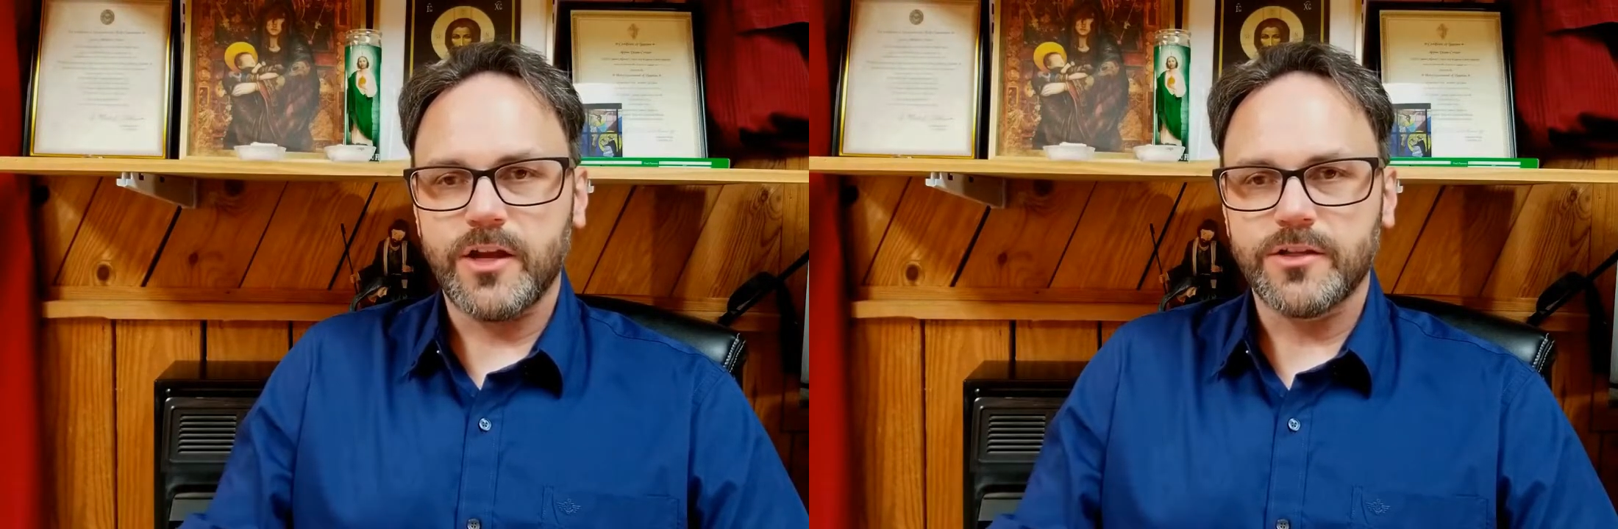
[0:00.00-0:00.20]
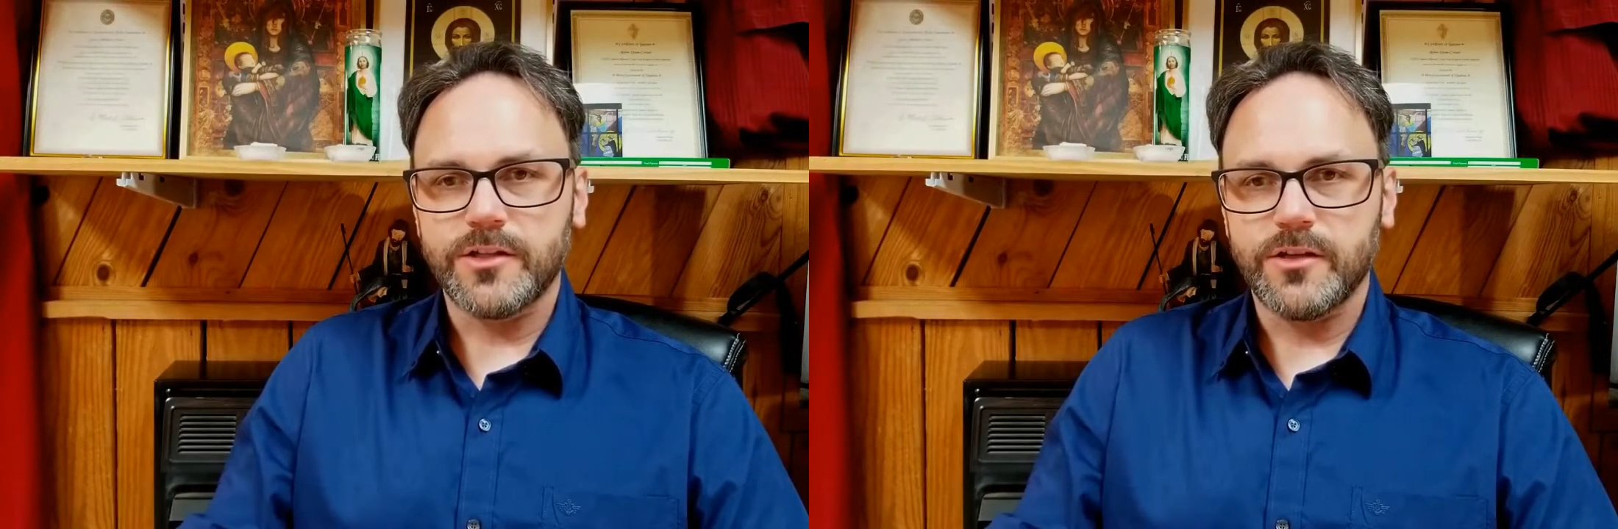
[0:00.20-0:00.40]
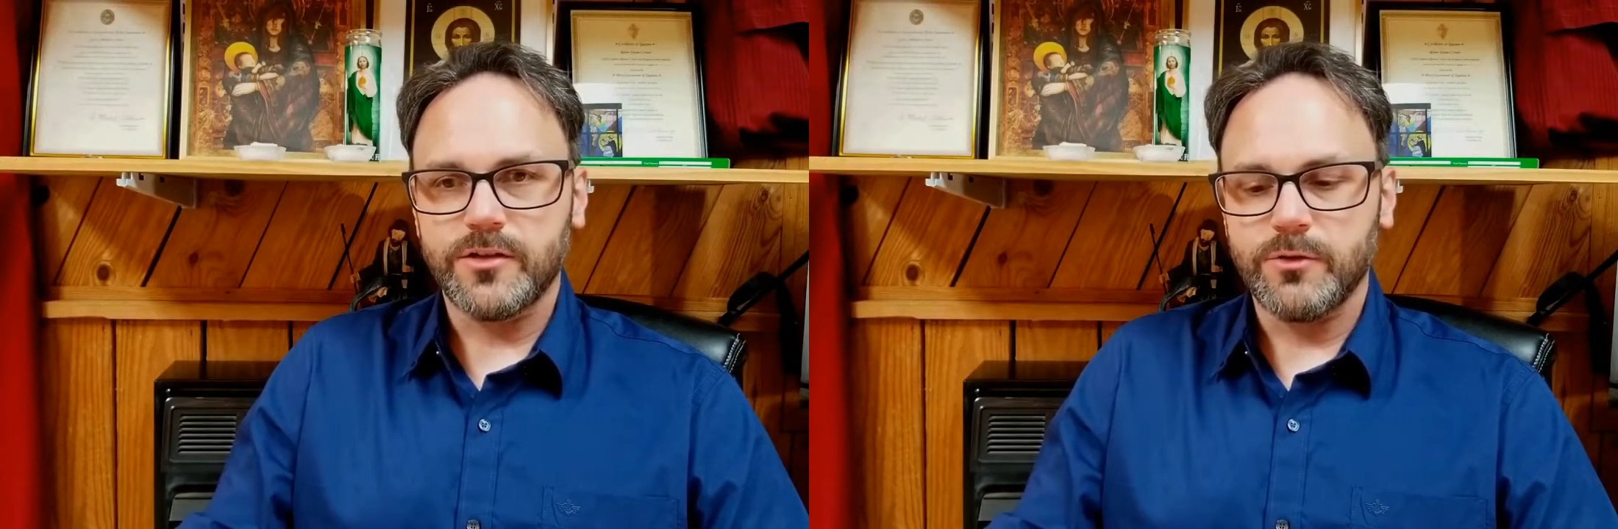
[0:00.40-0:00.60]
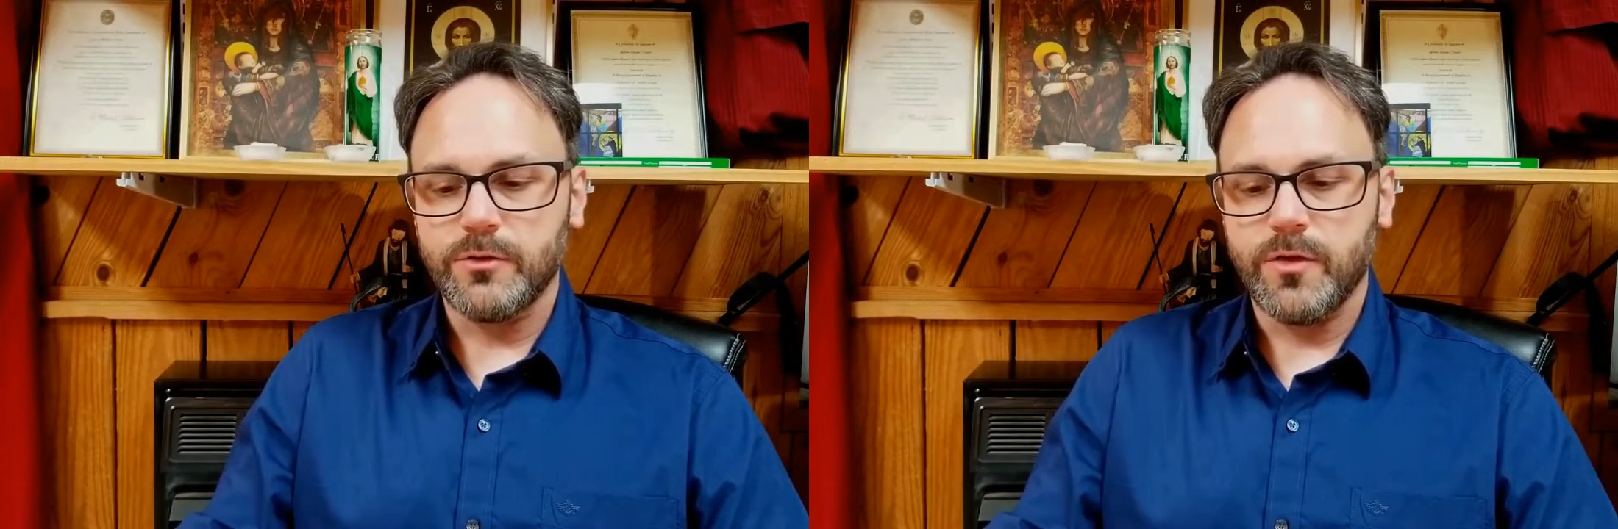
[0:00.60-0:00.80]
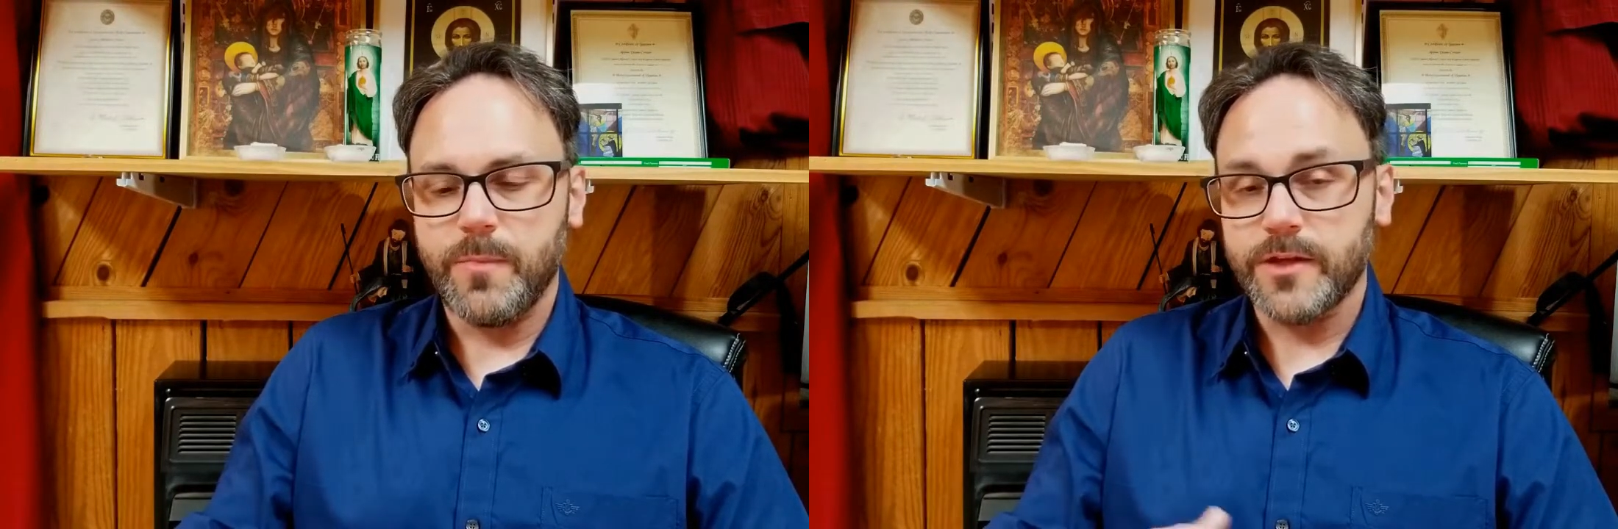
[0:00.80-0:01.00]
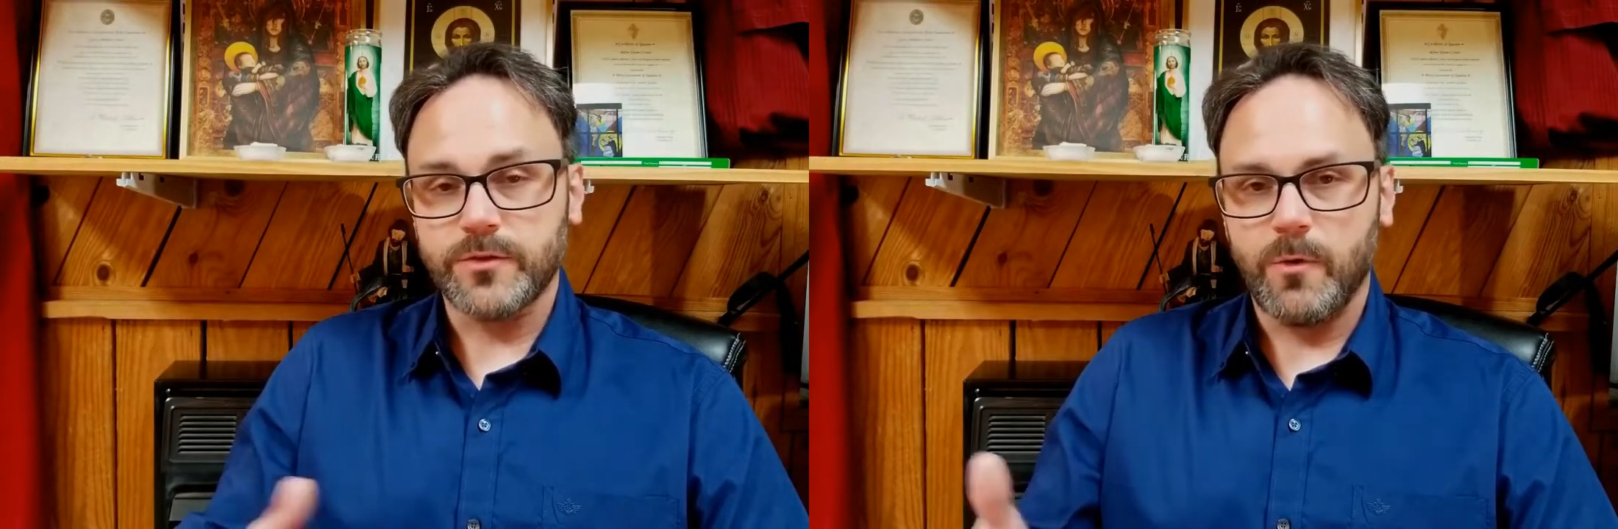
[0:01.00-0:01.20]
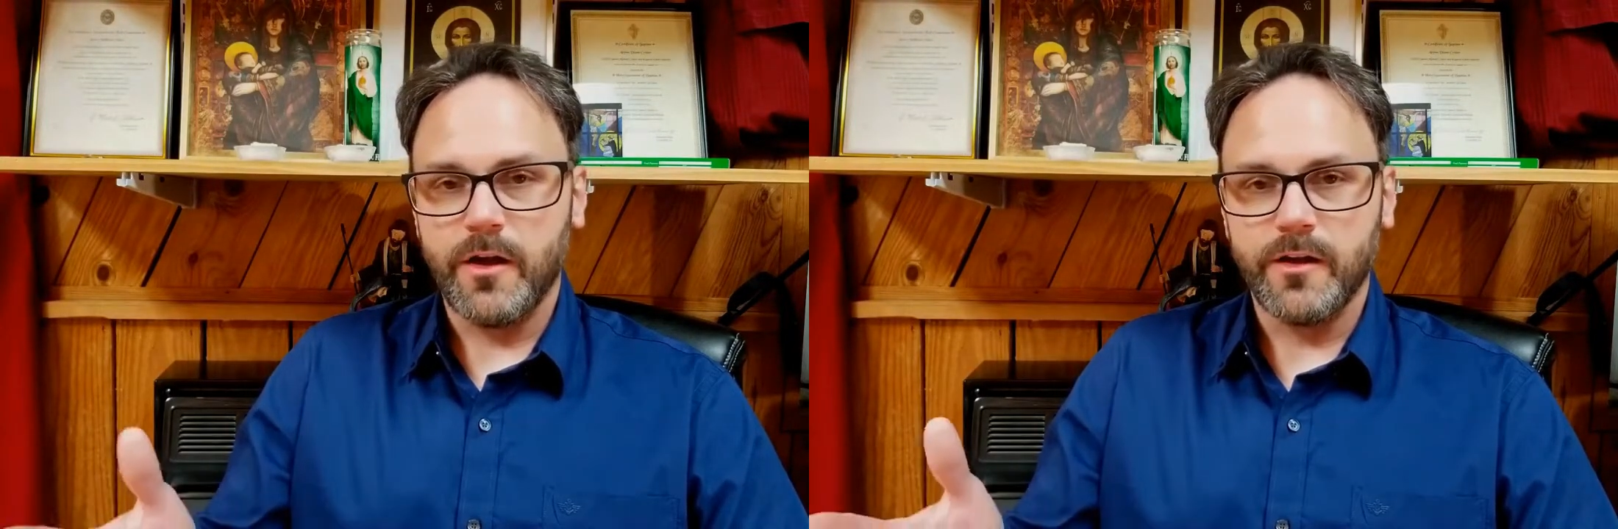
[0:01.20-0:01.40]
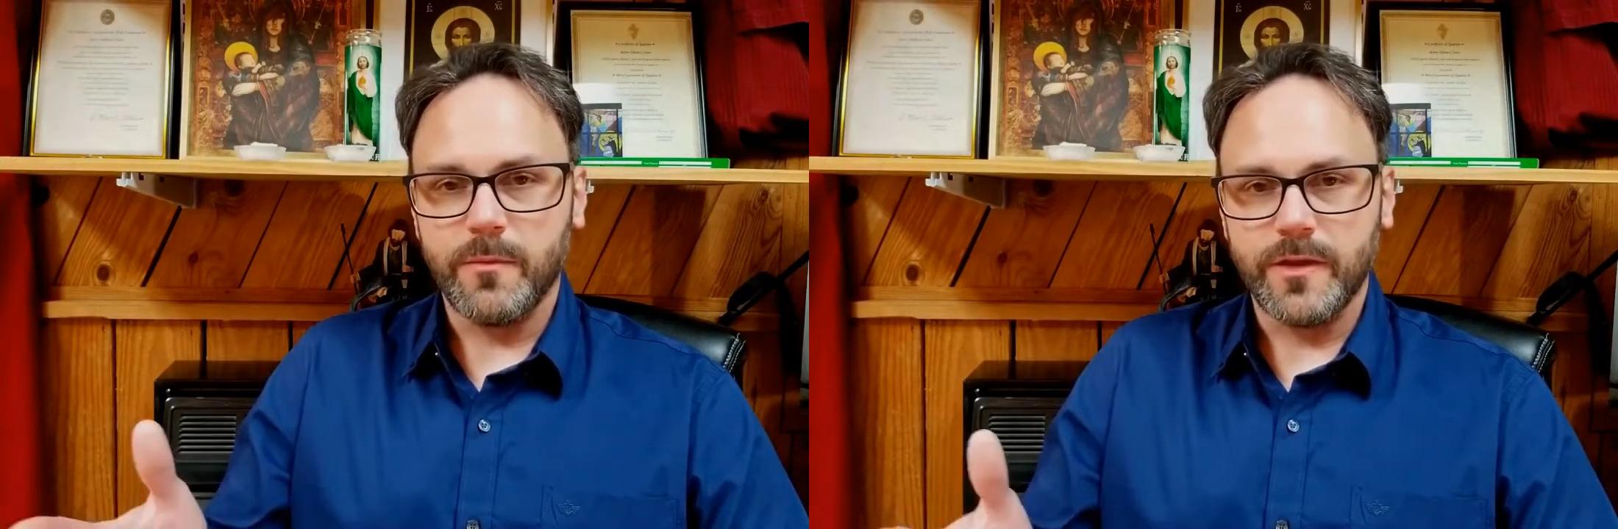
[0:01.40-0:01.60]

changed into the best wine.